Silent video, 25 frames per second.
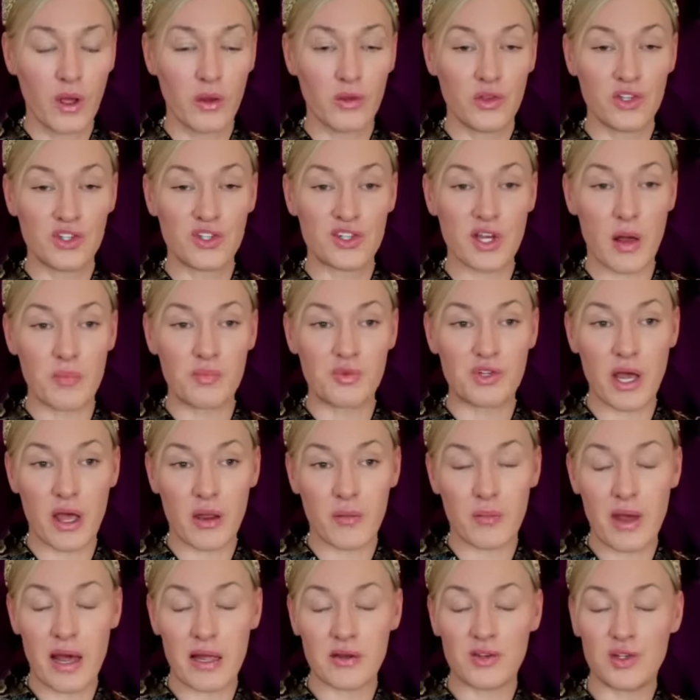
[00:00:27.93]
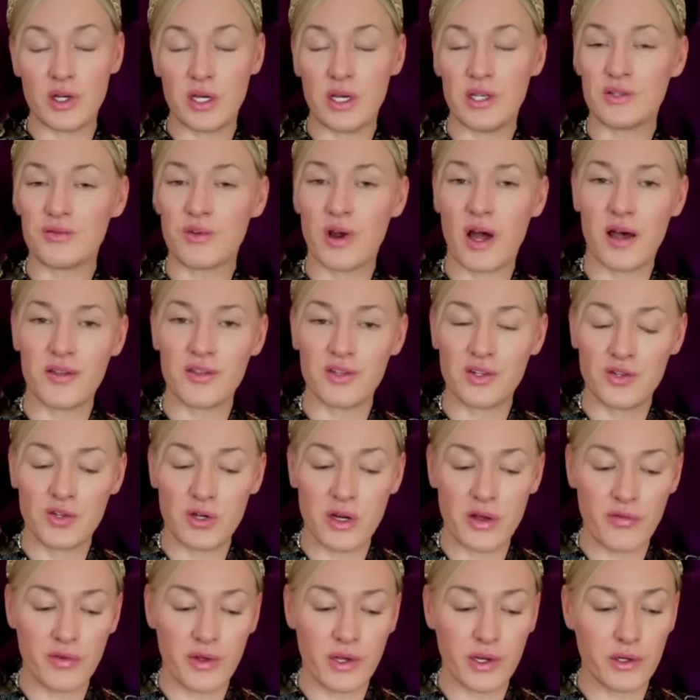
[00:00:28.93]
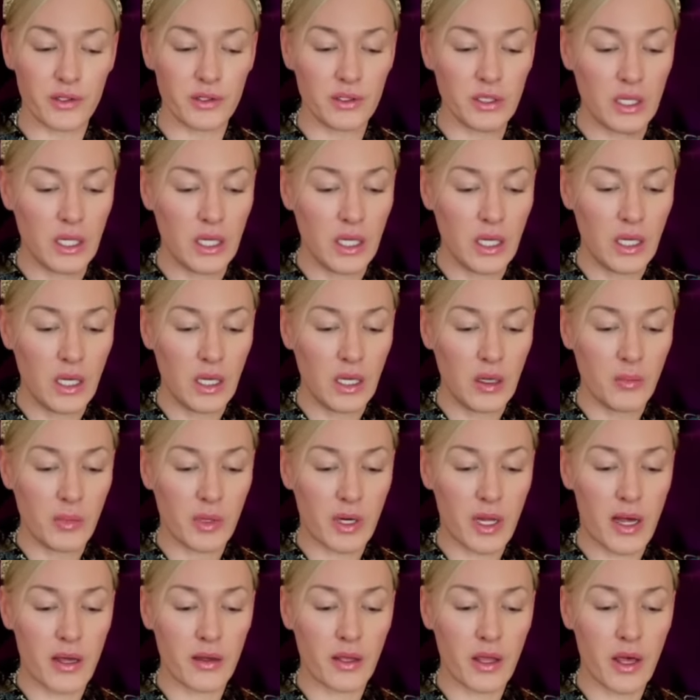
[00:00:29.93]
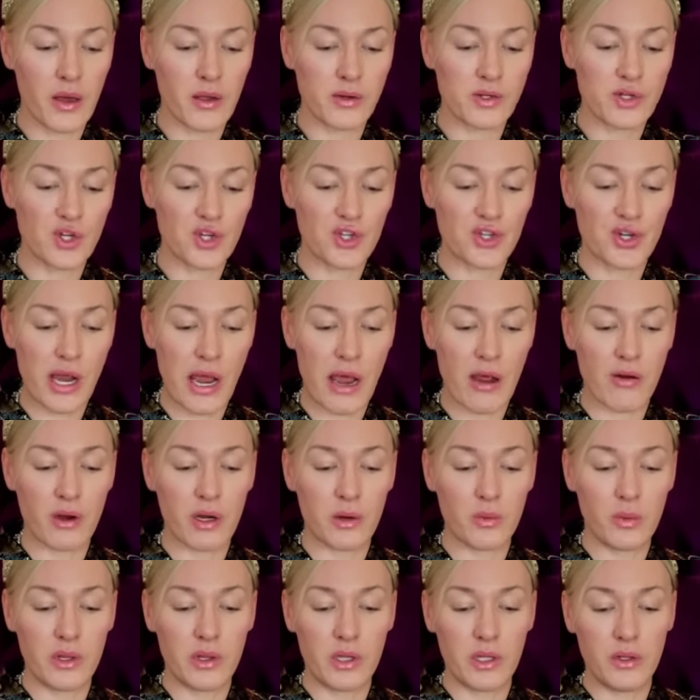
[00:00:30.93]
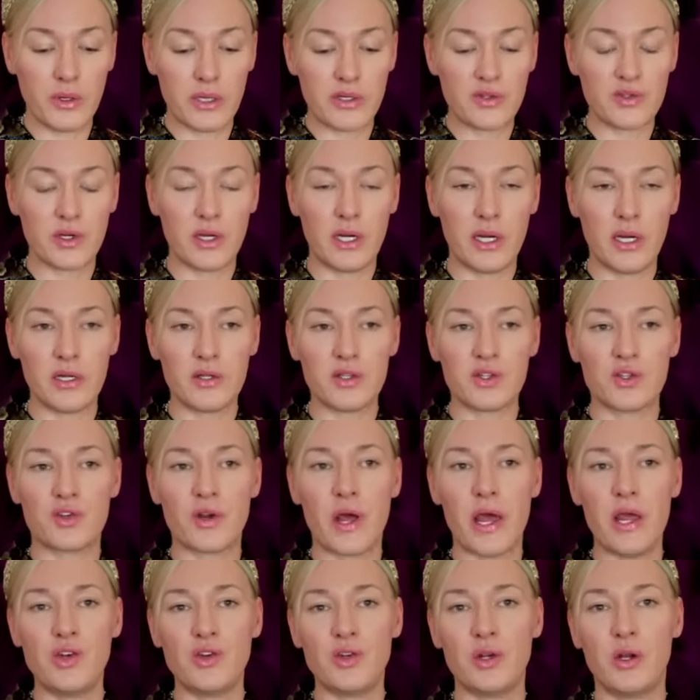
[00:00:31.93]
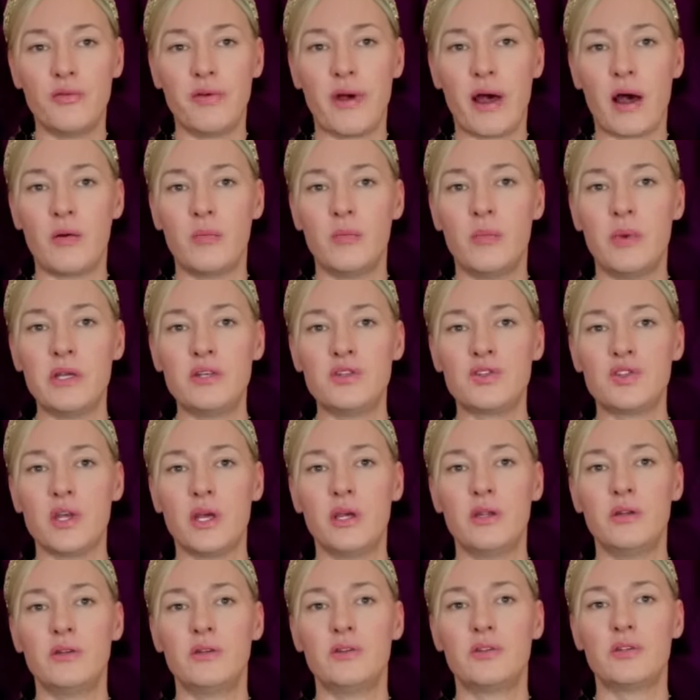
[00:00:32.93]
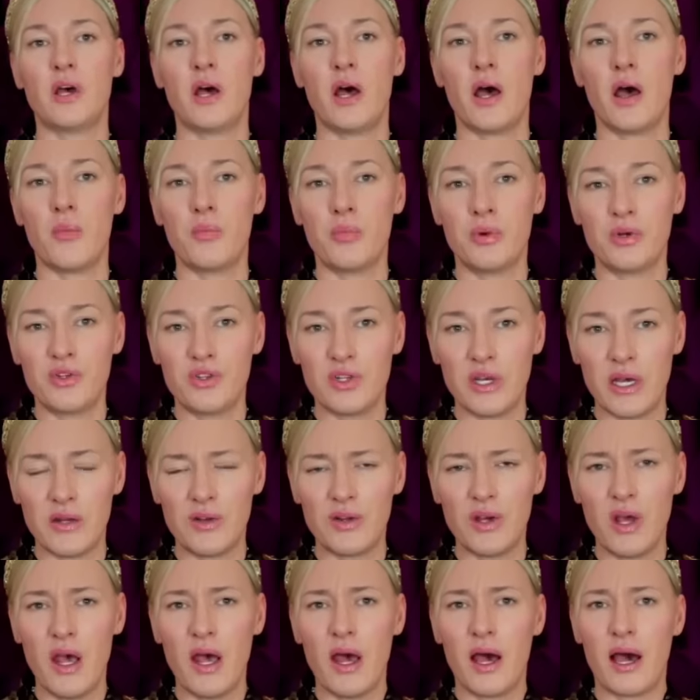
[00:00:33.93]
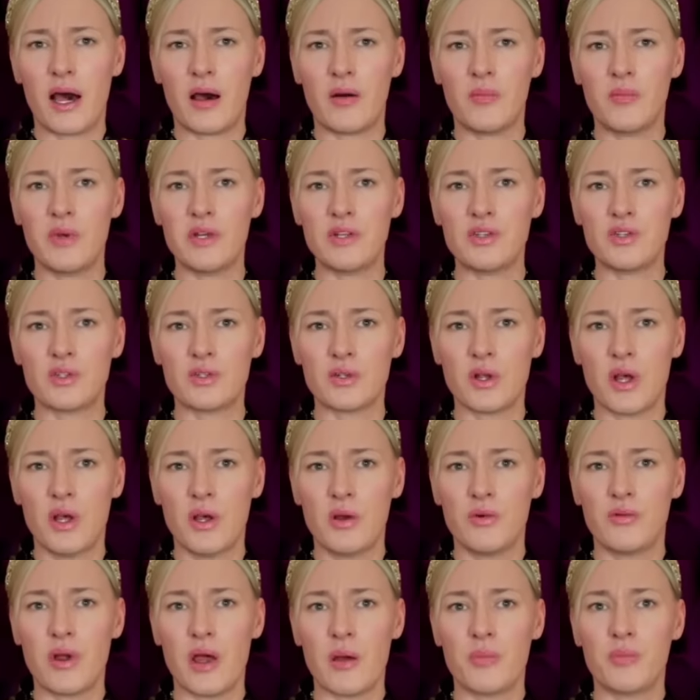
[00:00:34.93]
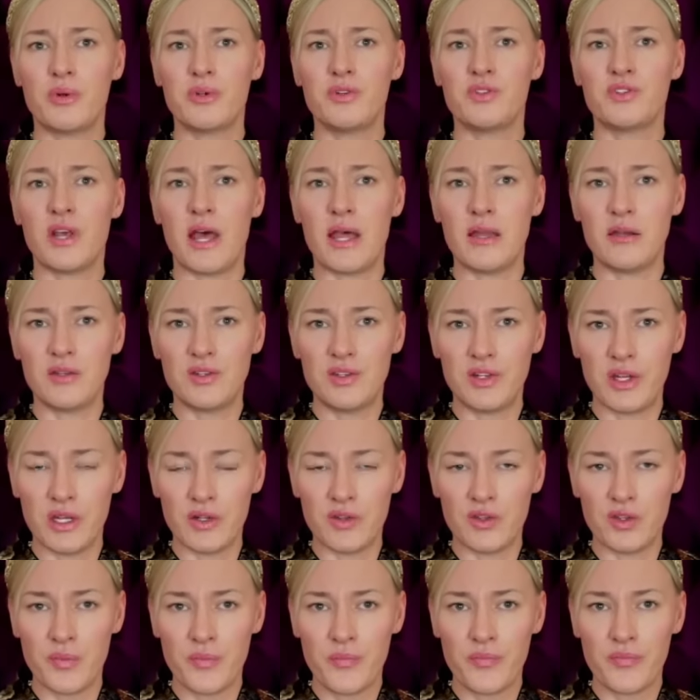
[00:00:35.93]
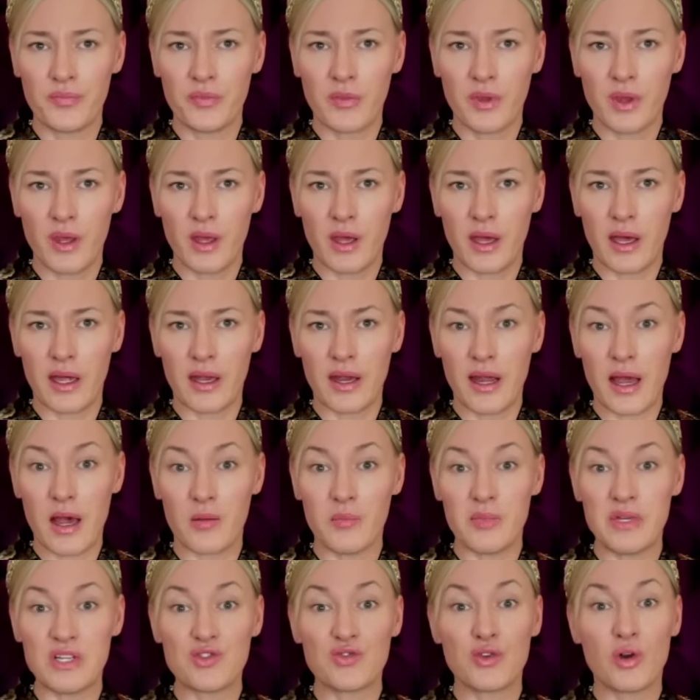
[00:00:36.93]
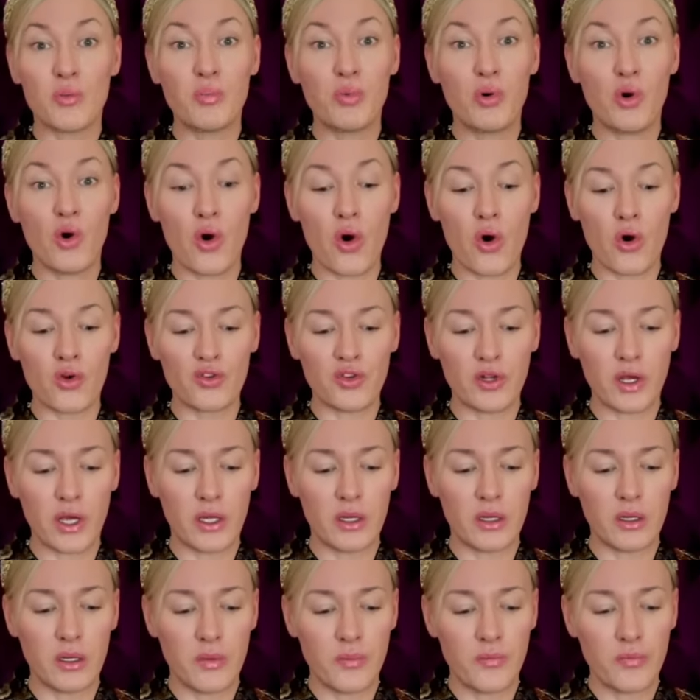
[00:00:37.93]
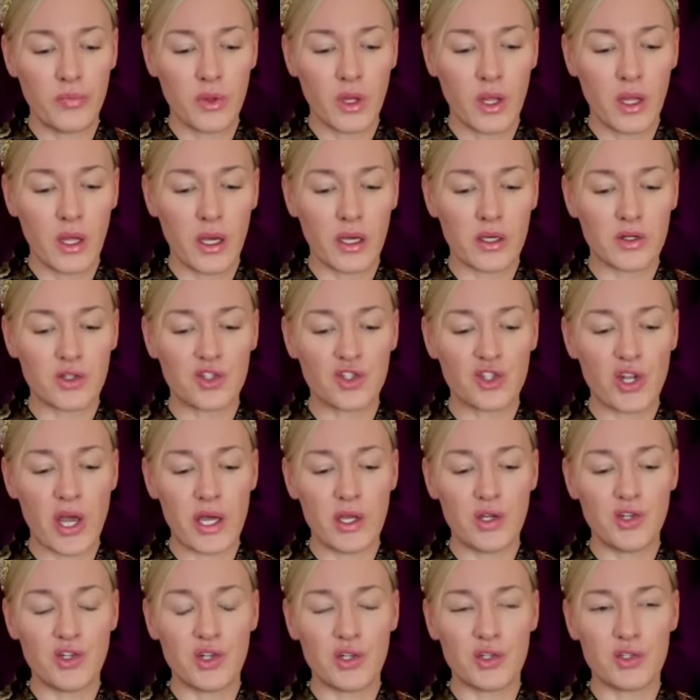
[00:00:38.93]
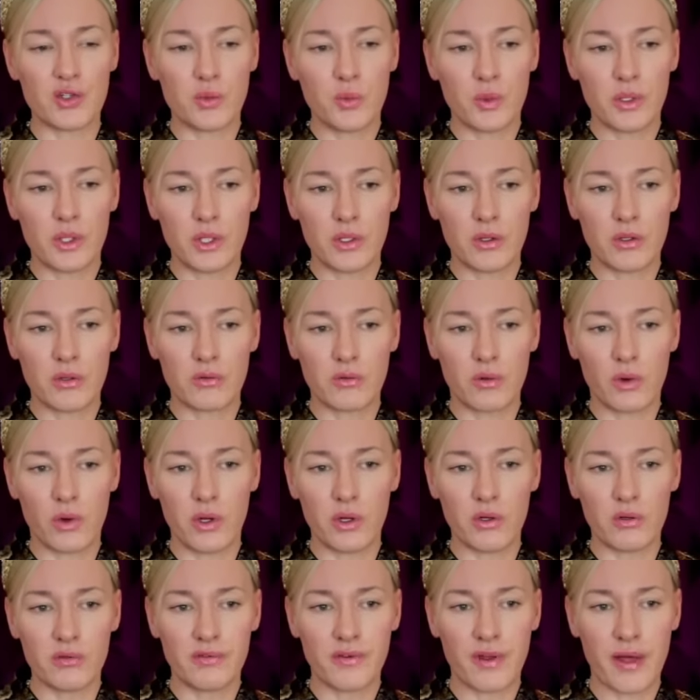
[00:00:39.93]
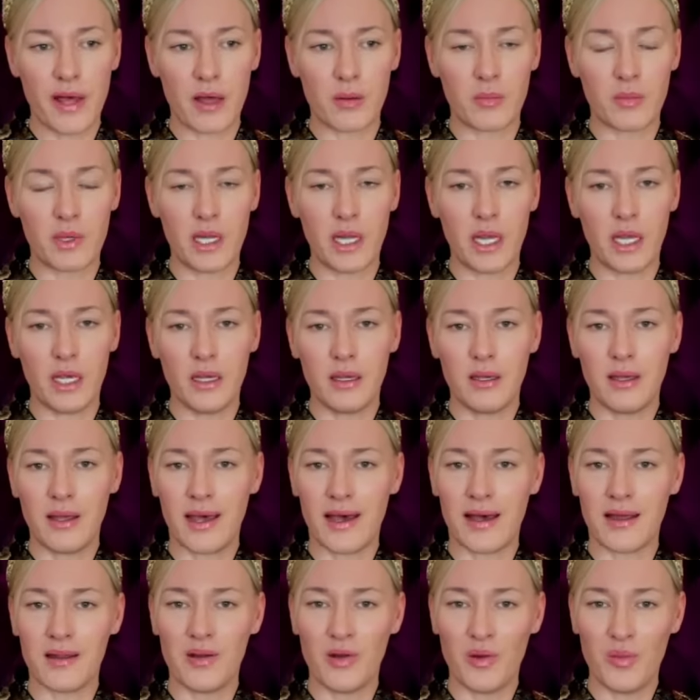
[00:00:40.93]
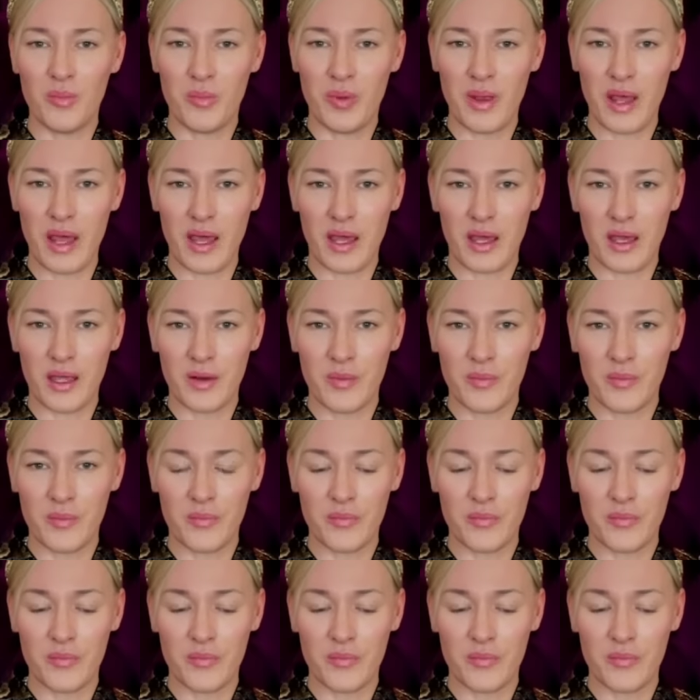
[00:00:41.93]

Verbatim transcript: The subject matter is rather trivial, but I'm going to share it with you as an illustration of how misinterpreted, how misrepresented, and how misreported exchanges within the royal family can be.